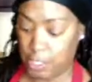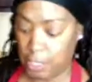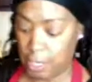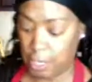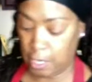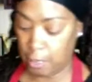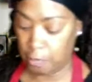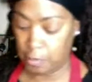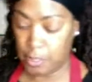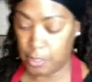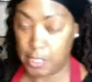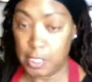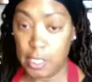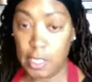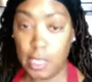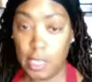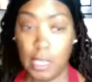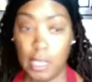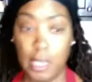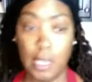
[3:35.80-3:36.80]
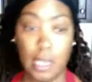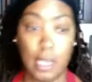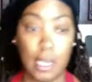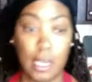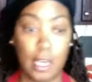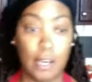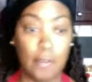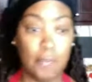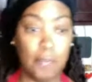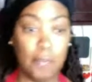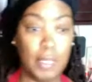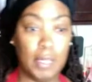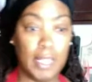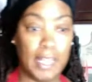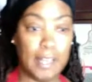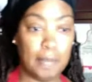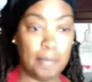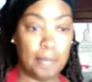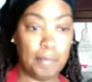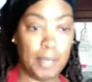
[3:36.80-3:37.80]
cups of
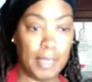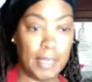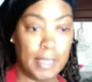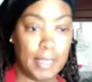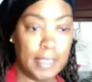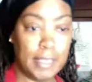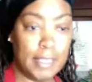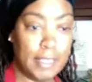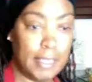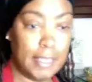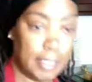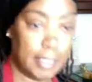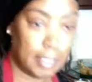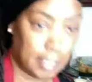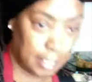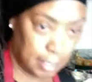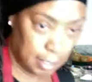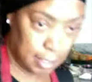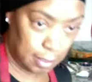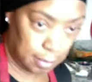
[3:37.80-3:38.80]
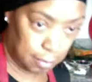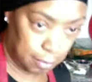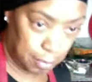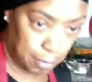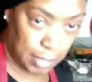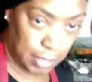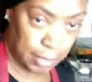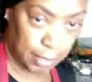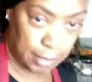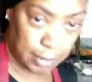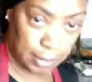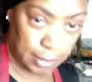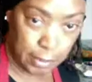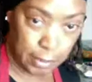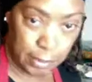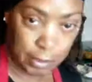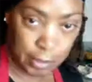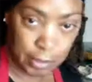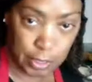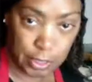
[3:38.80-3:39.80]
plant-based butter.
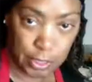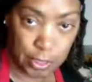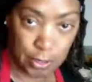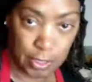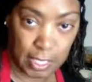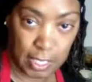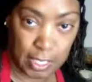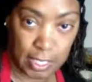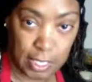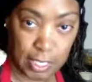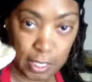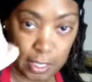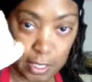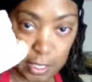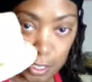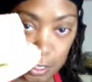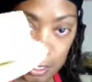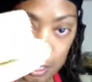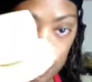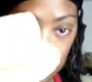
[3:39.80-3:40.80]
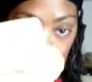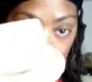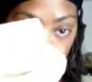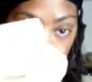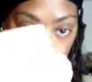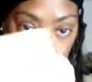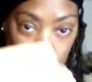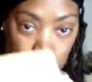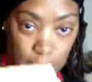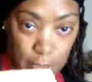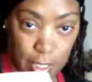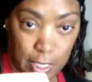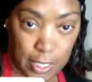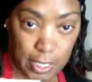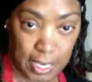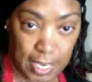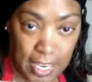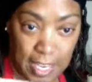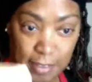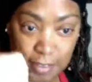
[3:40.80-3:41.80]
So that's literally
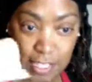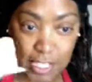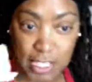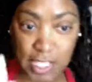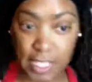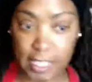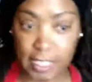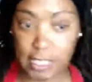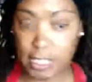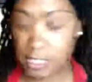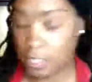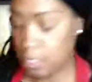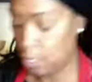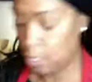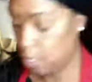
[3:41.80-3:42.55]
1.5 sticks